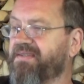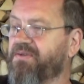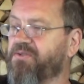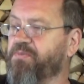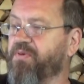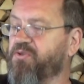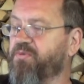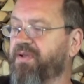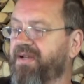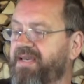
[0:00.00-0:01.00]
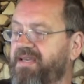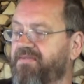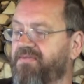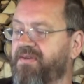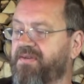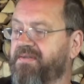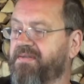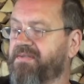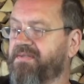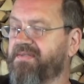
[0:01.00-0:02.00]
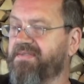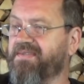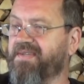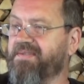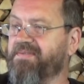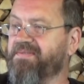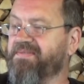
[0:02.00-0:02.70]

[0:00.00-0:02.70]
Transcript: You're supposed to believe, right?